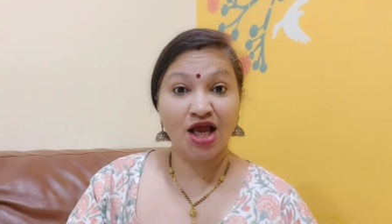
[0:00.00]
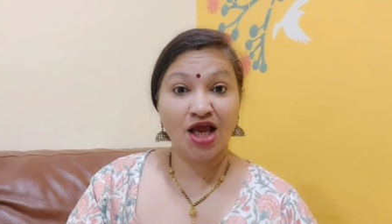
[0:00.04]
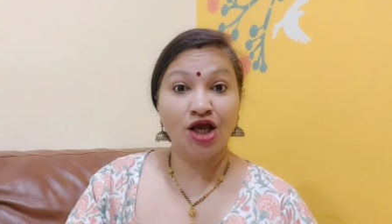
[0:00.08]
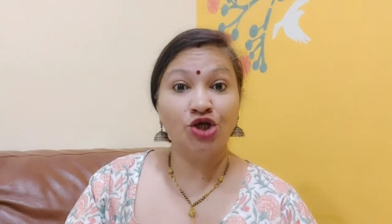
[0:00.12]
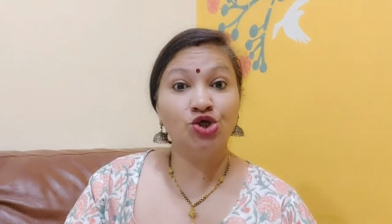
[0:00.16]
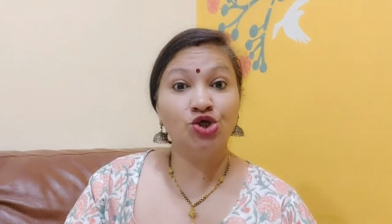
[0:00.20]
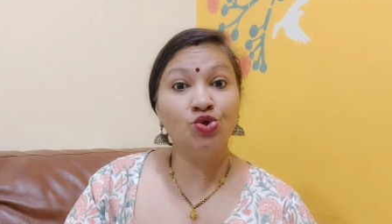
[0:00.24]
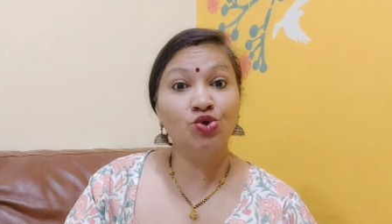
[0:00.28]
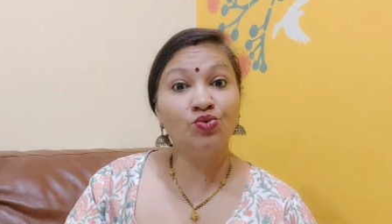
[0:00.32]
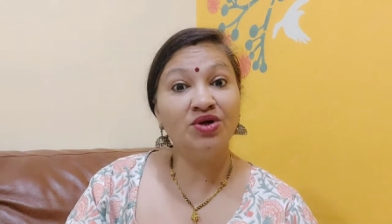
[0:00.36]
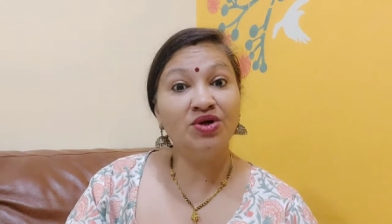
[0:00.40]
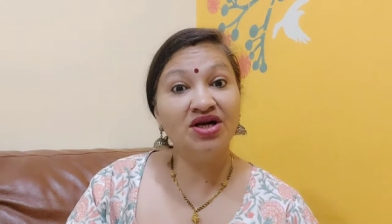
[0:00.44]

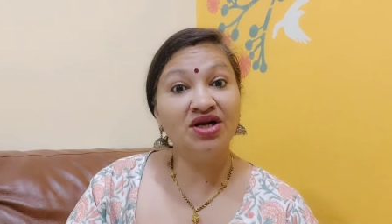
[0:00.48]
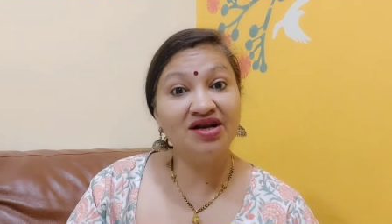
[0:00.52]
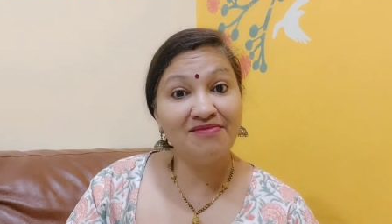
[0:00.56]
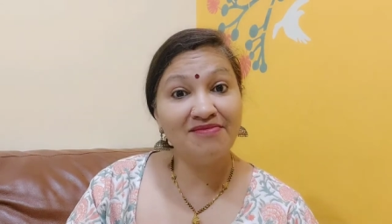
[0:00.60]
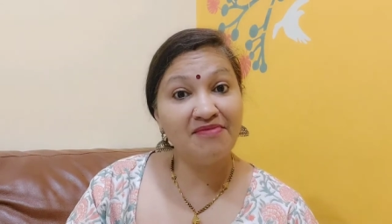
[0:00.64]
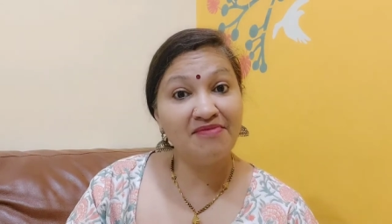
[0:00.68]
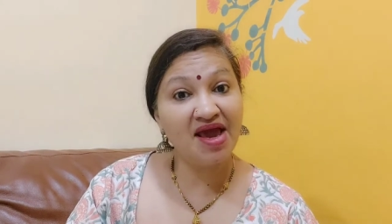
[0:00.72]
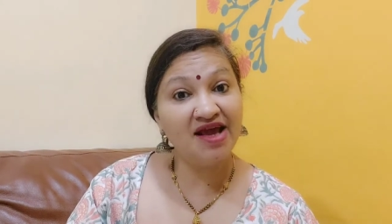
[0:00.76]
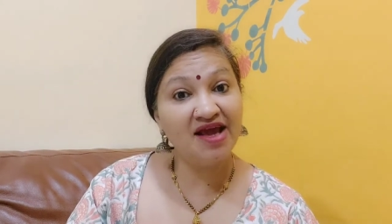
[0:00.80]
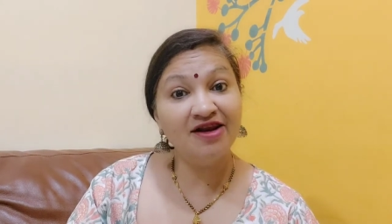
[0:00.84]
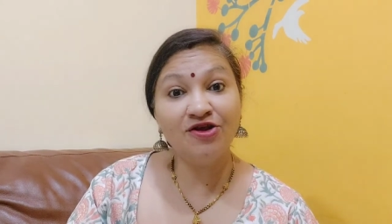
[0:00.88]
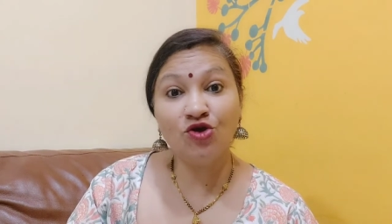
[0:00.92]
You will
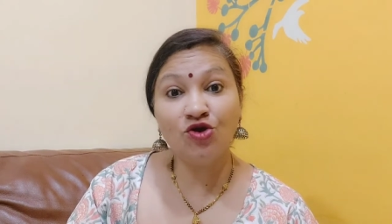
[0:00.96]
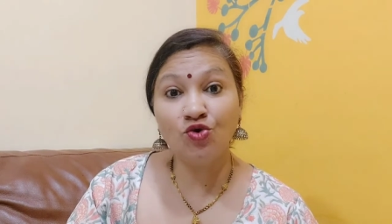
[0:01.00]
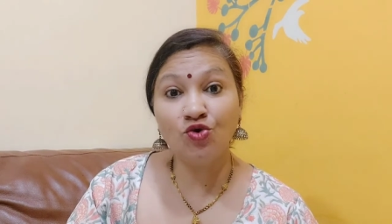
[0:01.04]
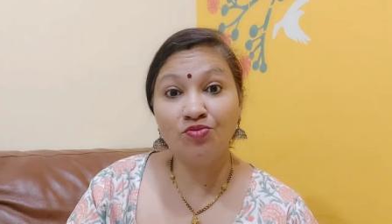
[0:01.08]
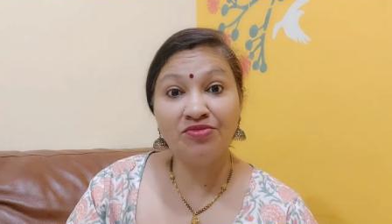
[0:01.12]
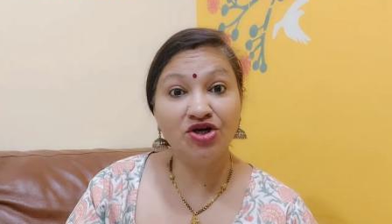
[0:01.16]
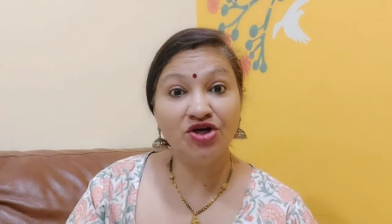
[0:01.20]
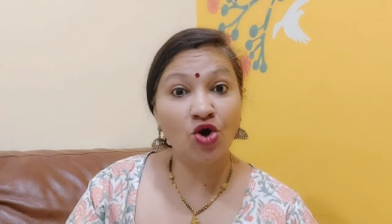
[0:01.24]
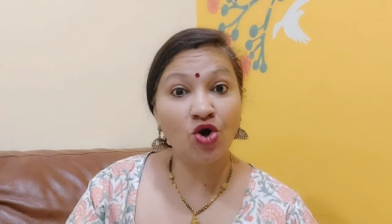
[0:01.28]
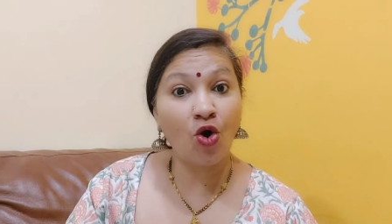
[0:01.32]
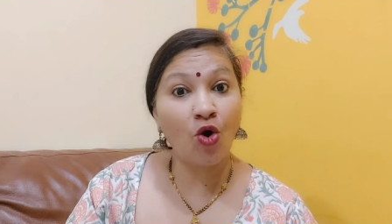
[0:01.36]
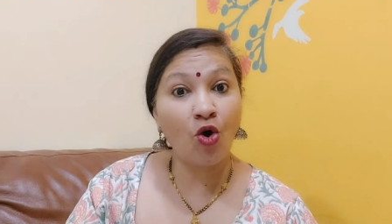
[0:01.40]
remain
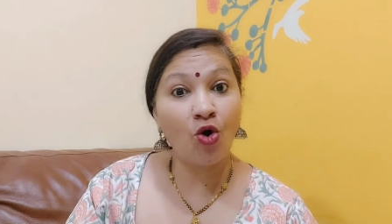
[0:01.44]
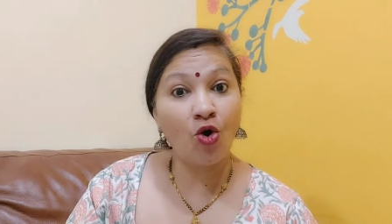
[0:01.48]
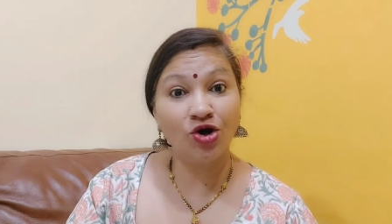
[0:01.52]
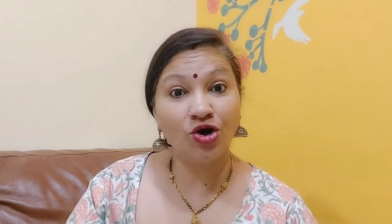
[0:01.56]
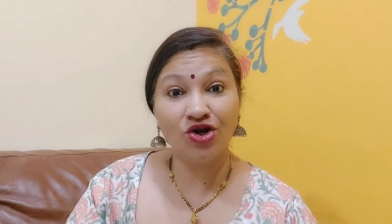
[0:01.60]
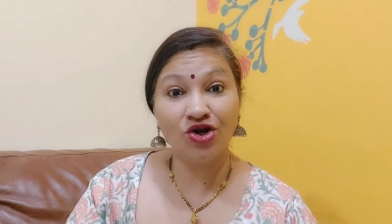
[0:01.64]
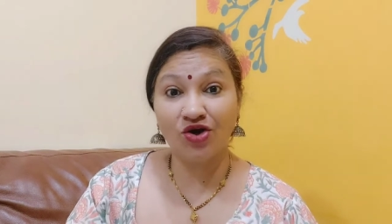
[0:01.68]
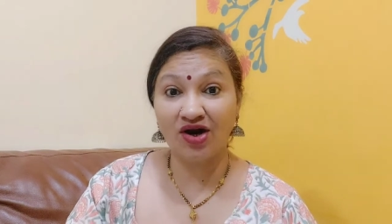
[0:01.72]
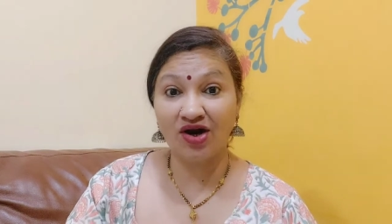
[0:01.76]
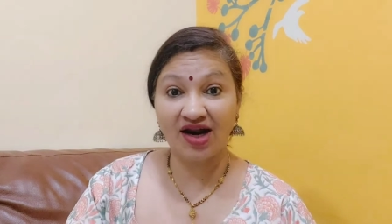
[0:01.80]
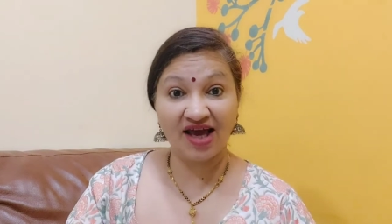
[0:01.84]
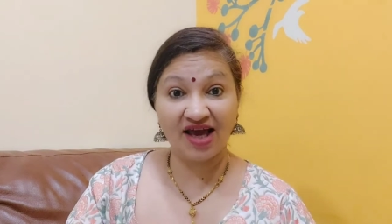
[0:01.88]
human all
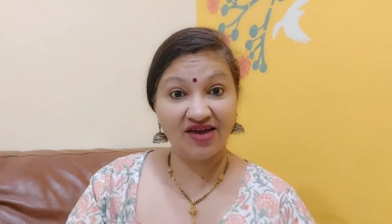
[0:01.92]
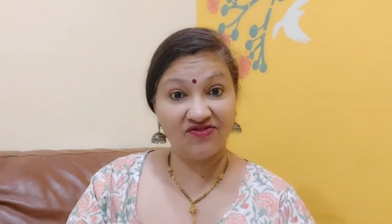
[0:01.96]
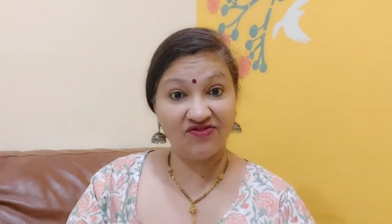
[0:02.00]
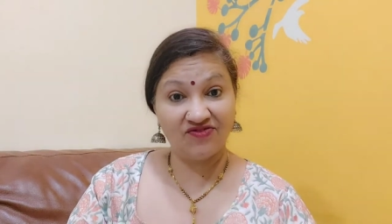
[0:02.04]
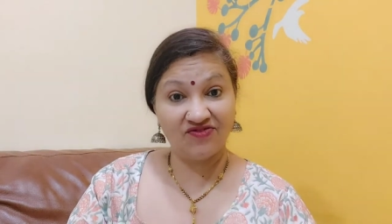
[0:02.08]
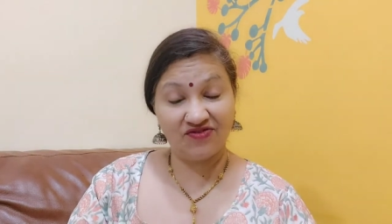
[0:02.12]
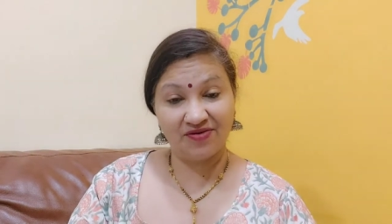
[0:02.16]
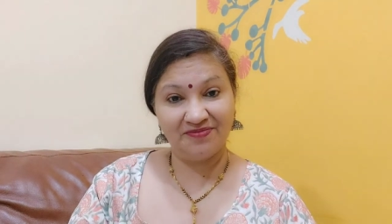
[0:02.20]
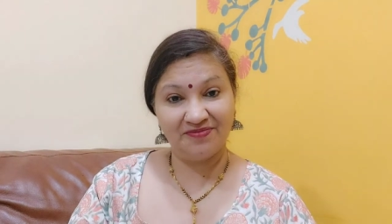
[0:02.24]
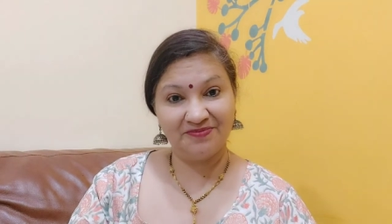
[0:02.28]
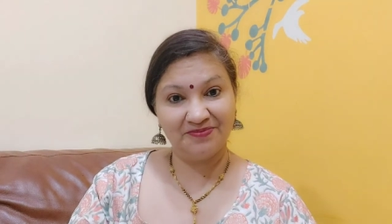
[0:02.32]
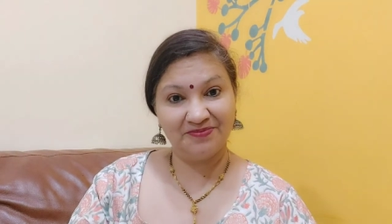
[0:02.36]
your
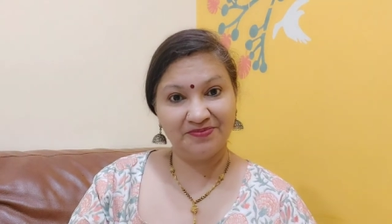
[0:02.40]
life.